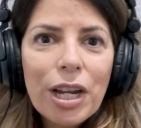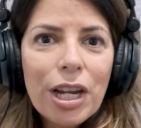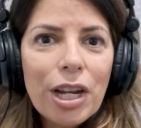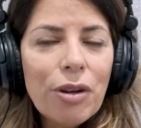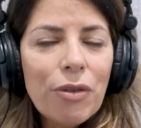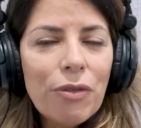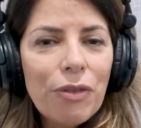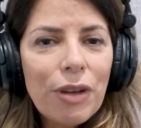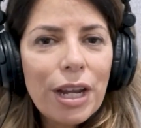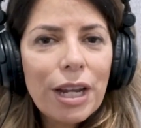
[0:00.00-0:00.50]

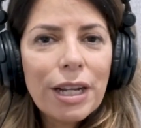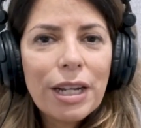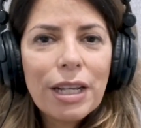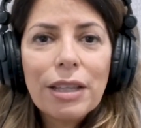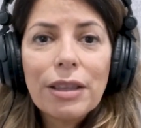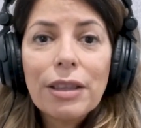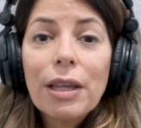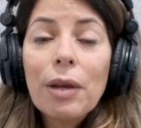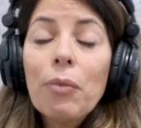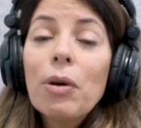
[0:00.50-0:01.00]

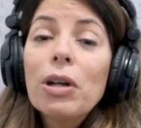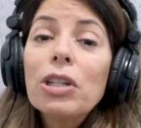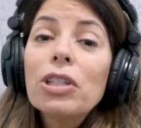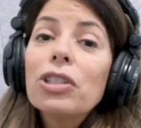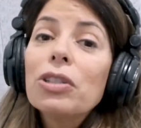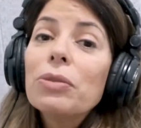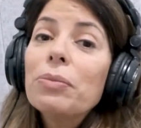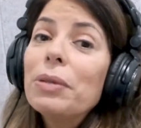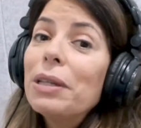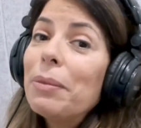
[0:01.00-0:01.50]
innovating. They
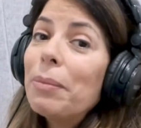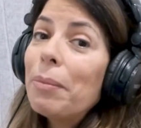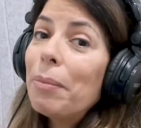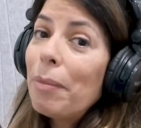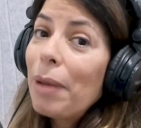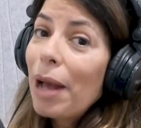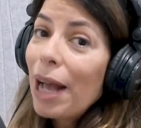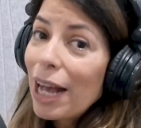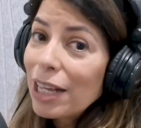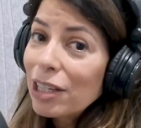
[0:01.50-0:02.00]
want to be
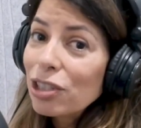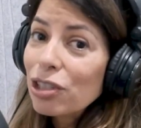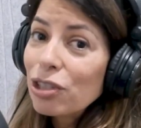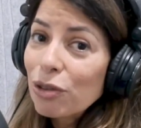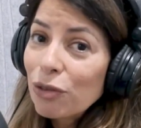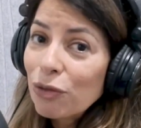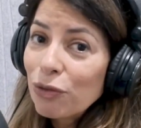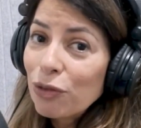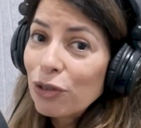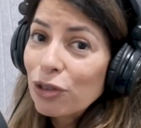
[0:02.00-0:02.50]

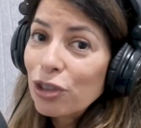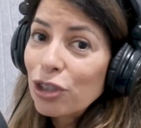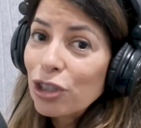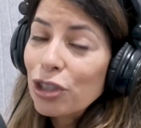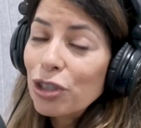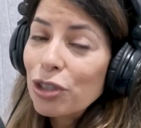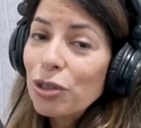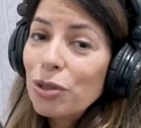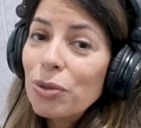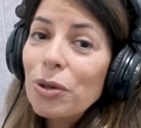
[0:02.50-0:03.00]
masterful
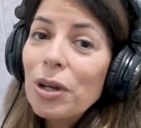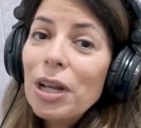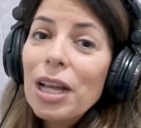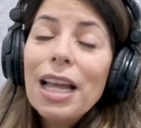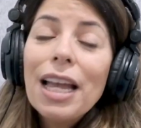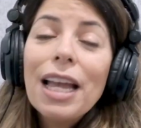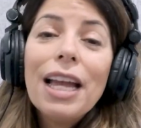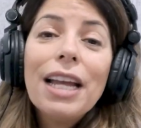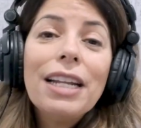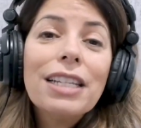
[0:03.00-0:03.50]
too.
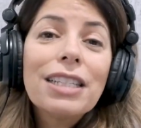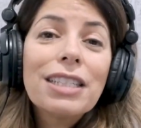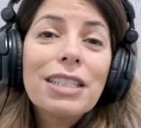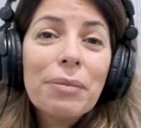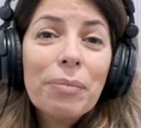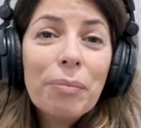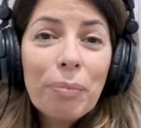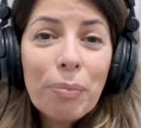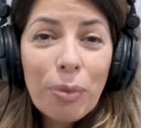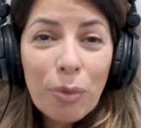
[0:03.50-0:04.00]
And
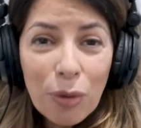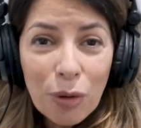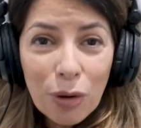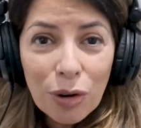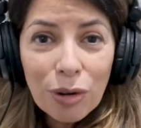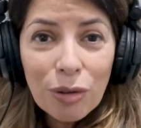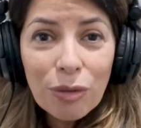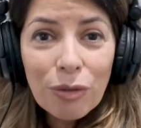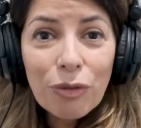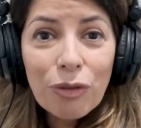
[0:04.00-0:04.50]
it's
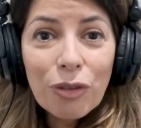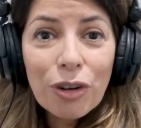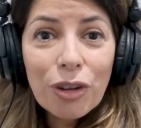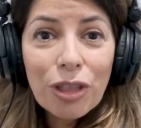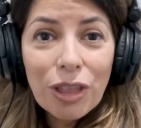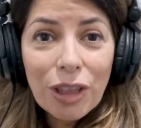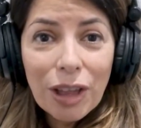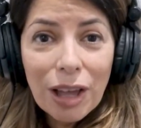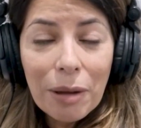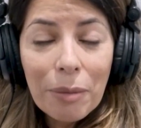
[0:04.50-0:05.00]
important
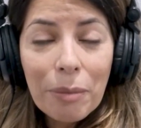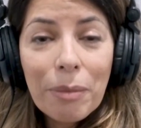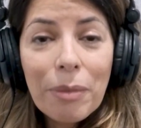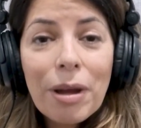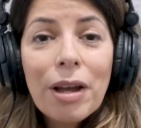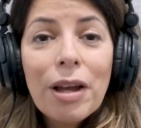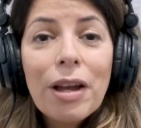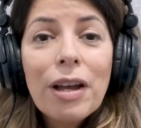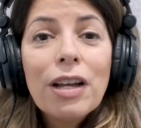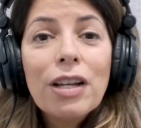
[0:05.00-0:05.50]
for
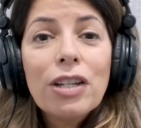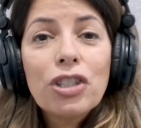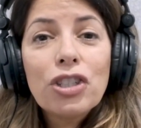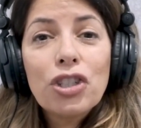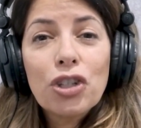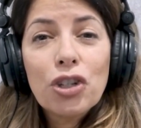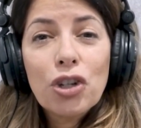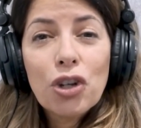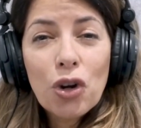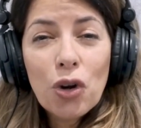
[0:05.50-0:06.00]
them
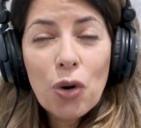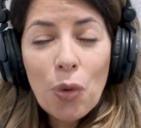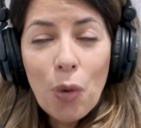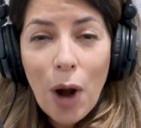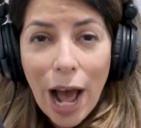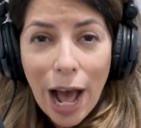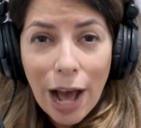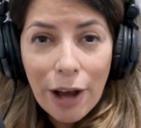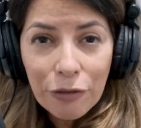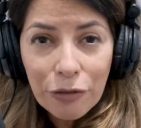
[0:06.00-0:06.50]
to
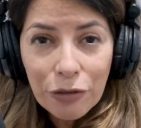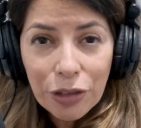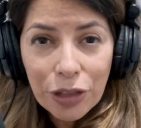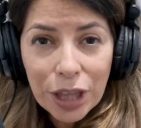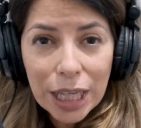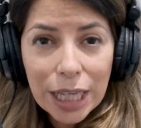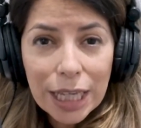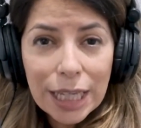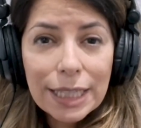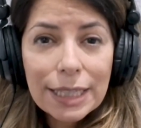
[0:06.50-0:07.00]
craft
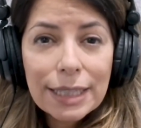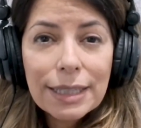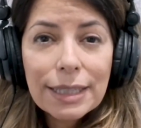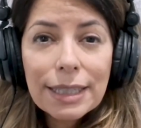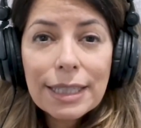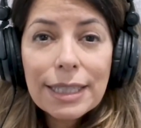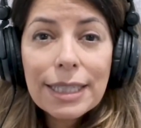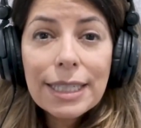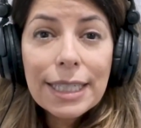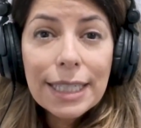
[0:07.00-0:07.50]
things,
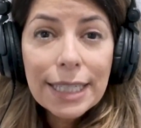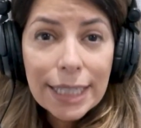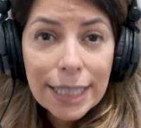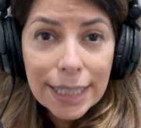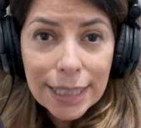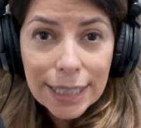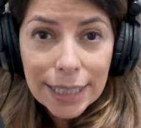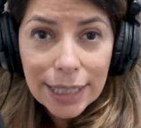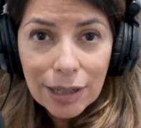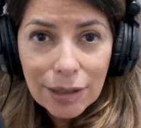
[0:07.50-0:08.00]
the
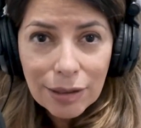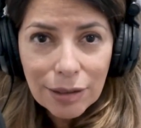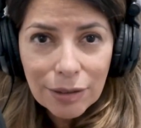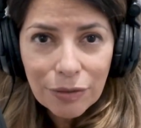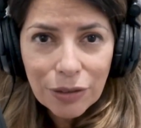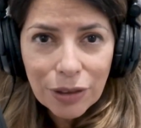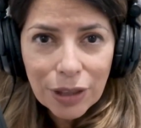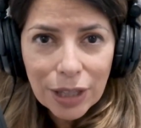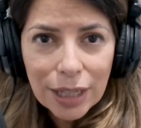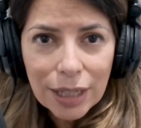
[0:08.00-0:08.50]
detail
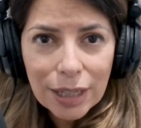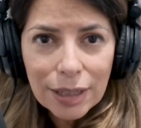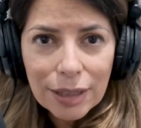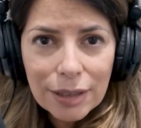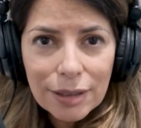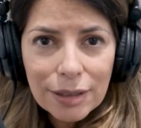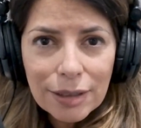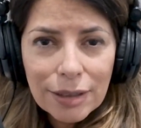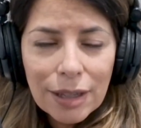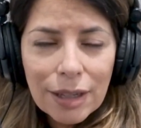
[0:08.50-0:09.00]
of
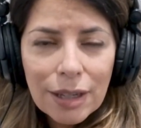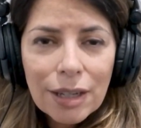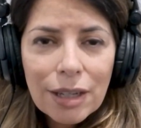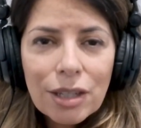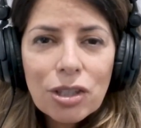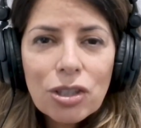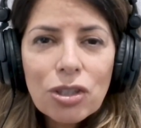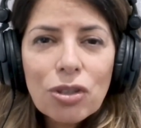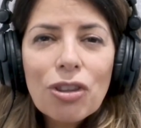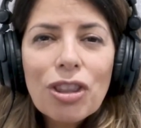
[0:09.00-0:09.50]
things.
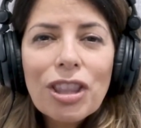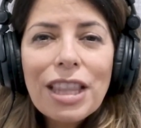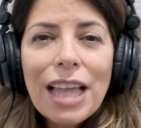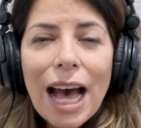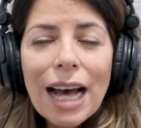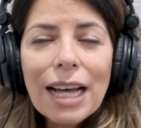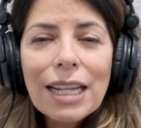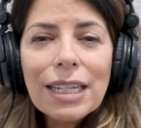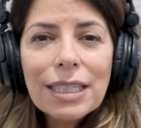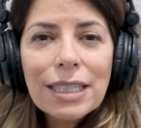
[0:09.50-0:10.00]
So
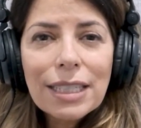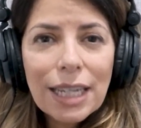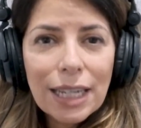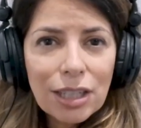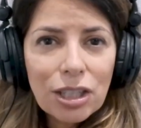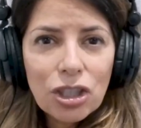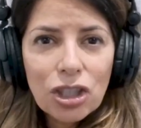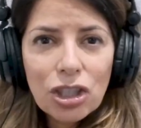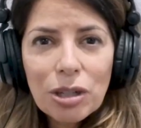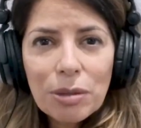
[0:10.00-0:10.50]
that
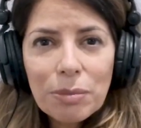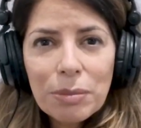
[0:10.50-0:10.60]
tension